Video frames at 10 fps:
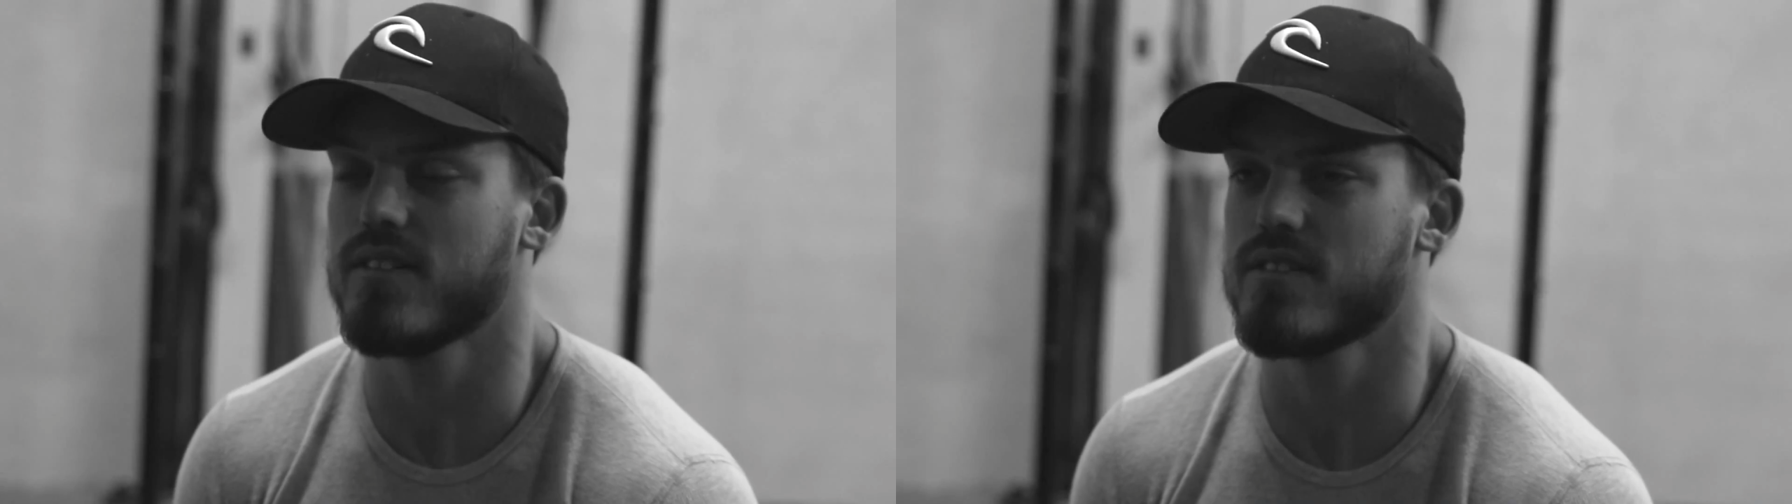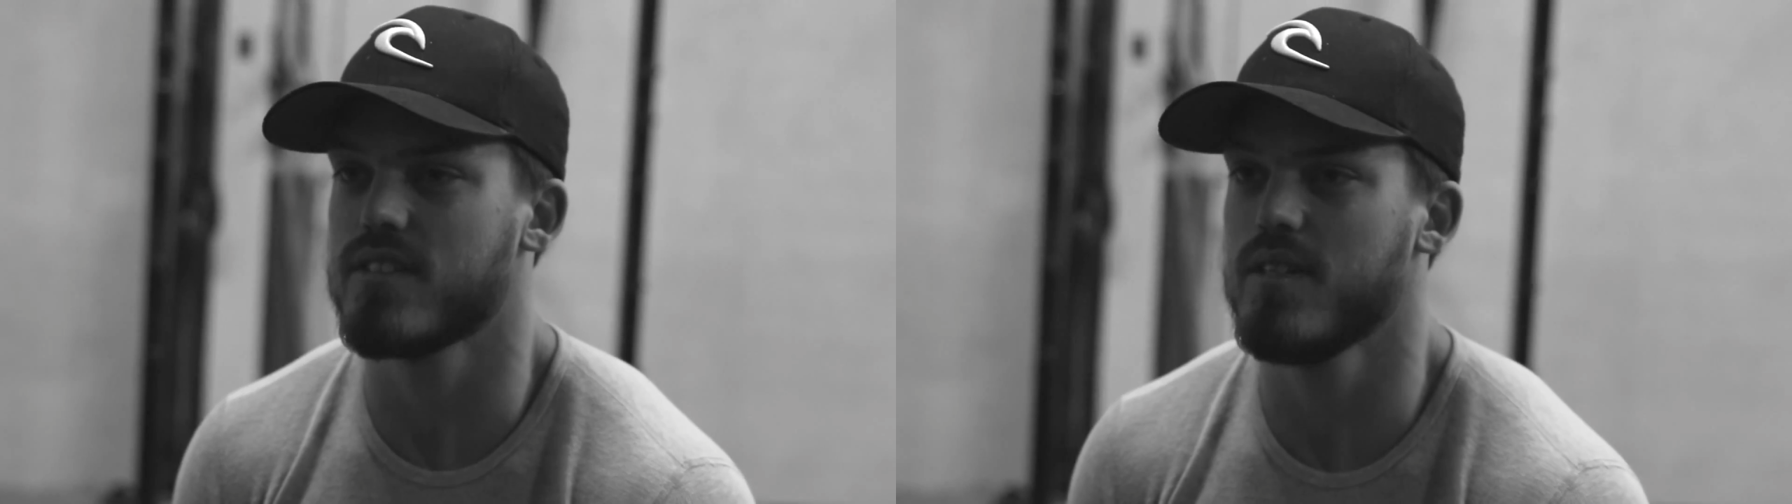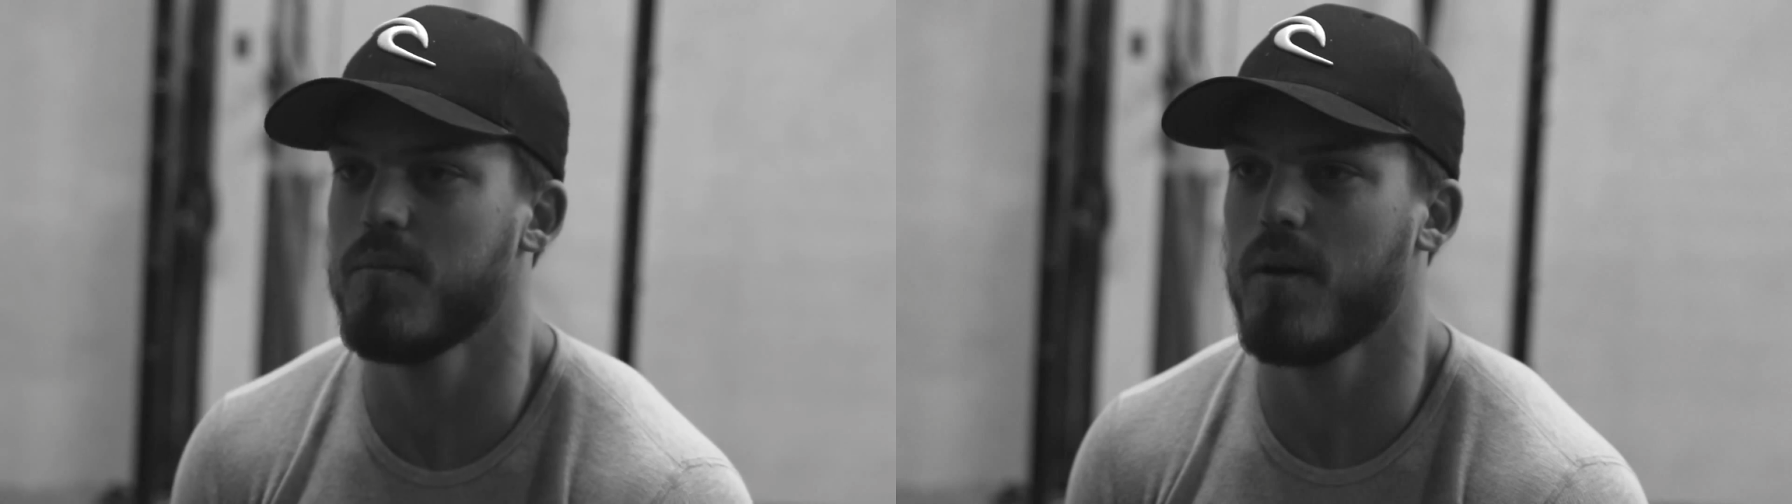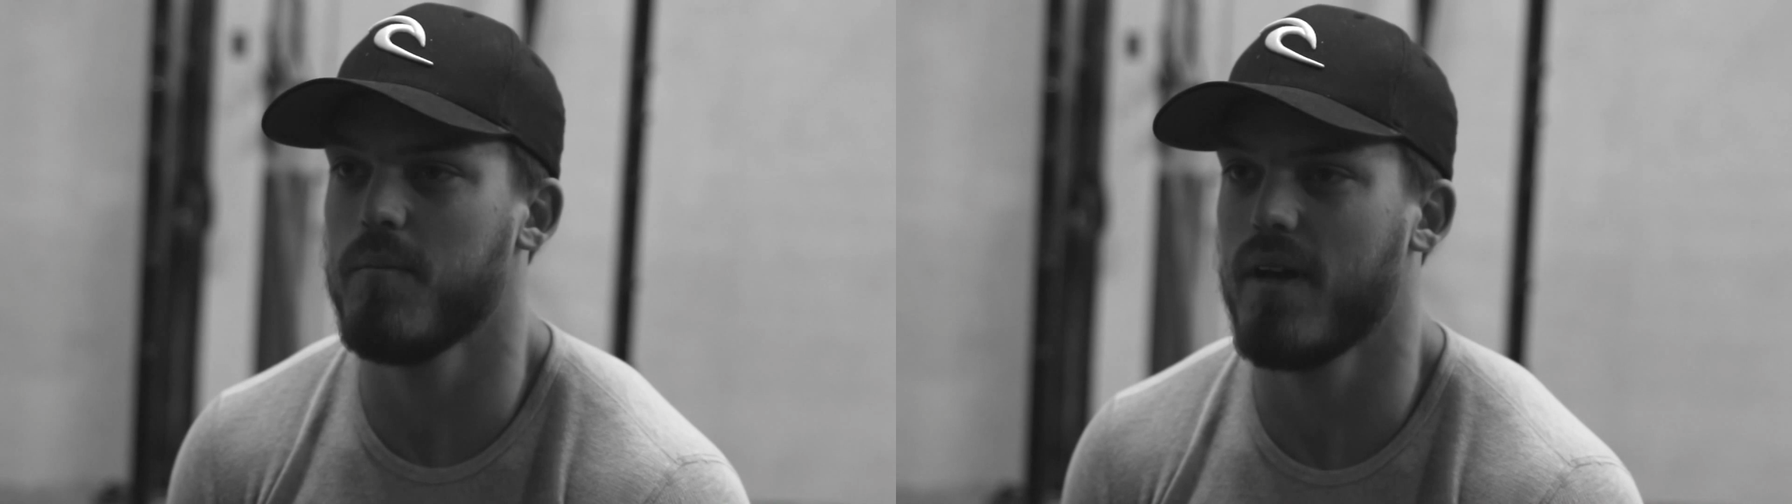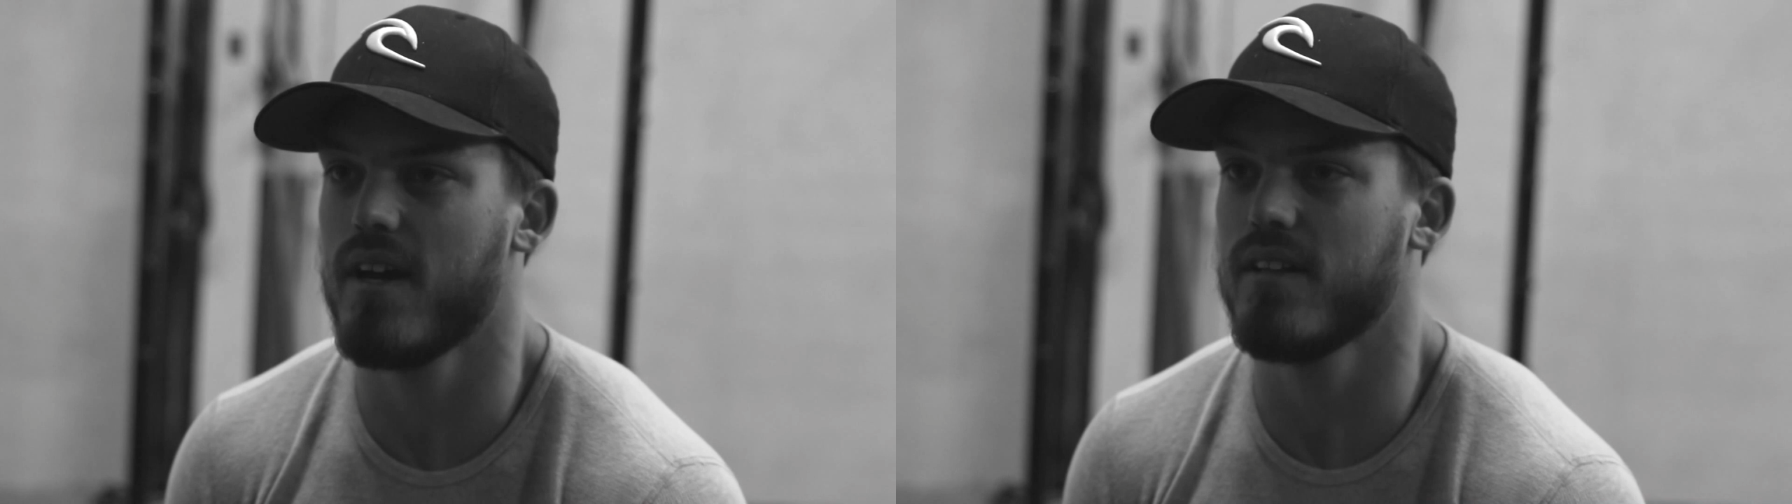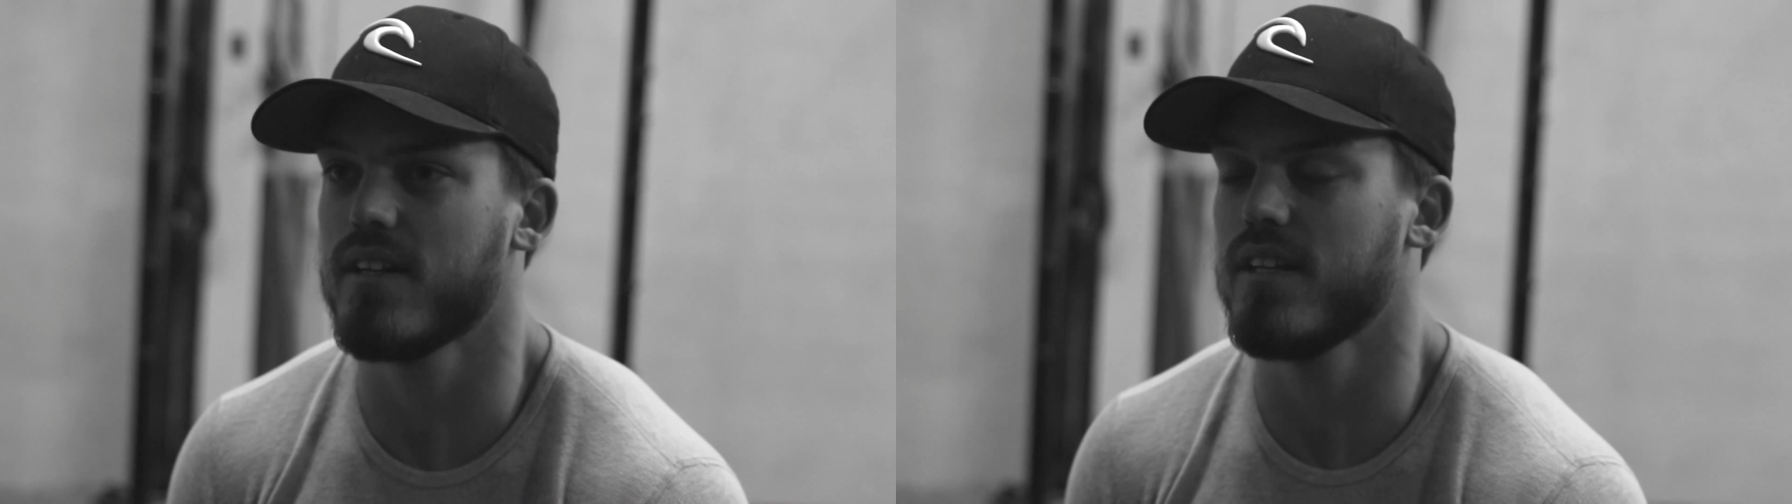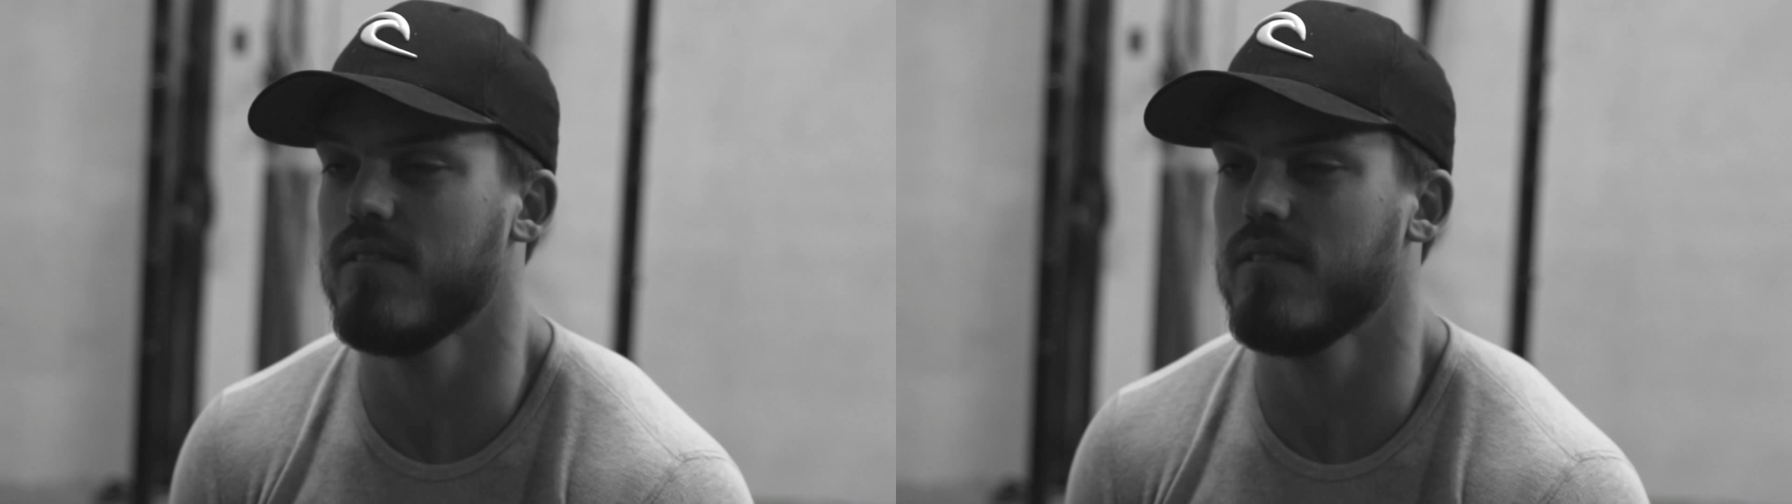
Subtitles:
Just to keep on battling,